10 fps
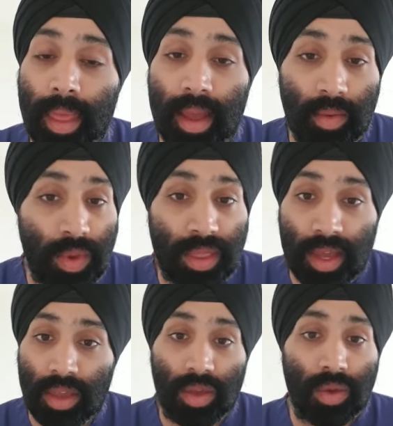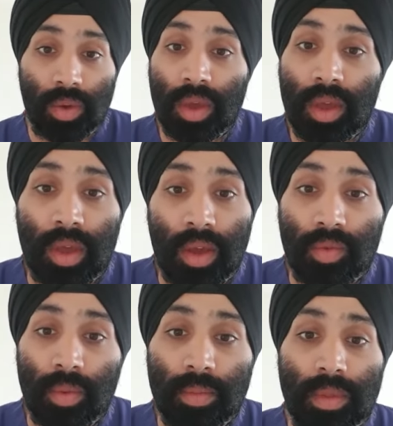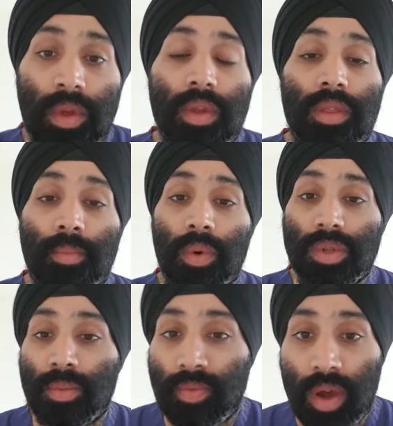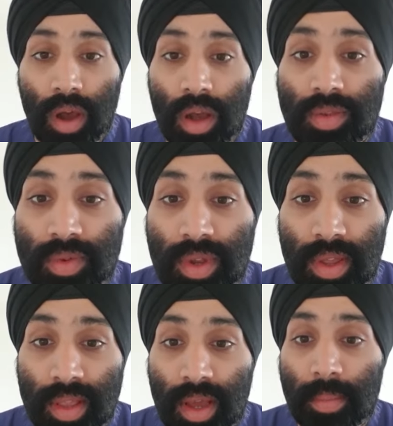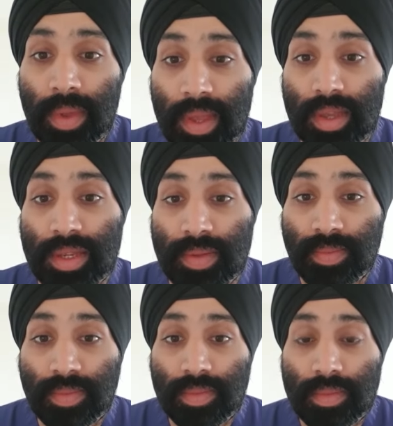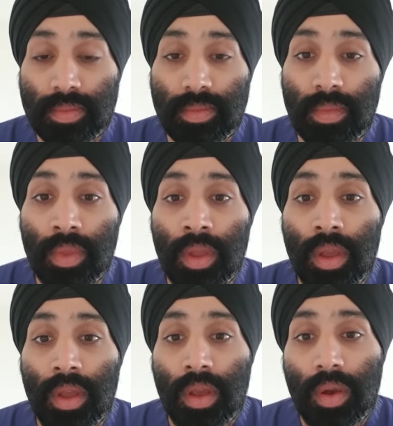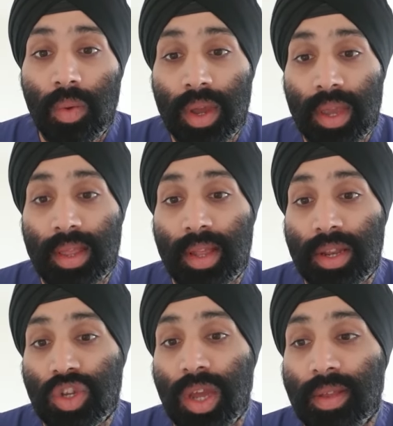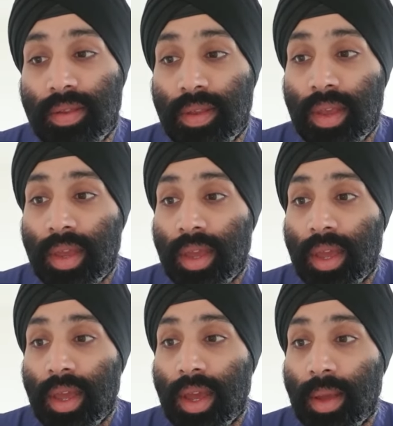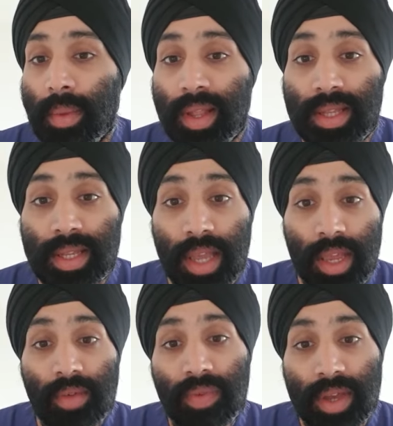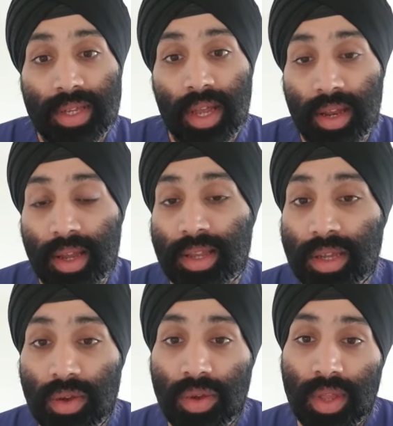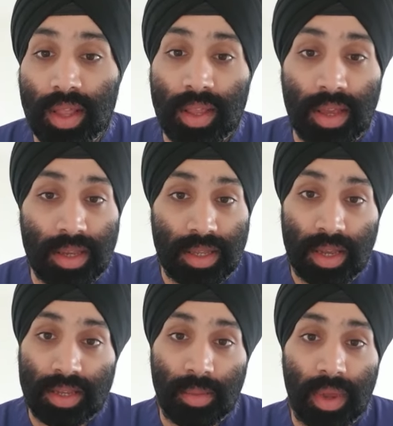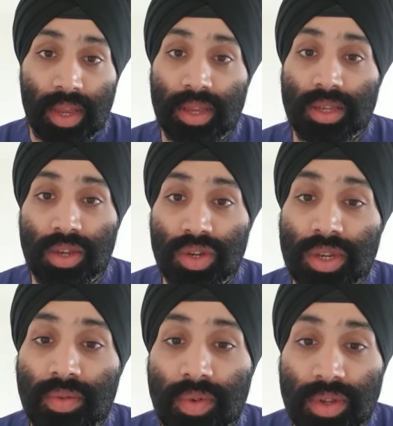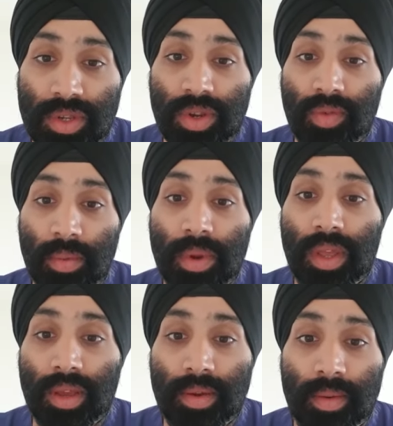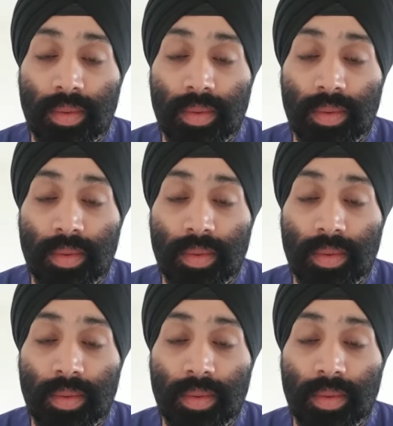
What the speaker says: And we thank you from the bottom of our hearts for doing that, because working in the NHS and seeing it firsthand, I can tell you that these things are making such a difference to everybody.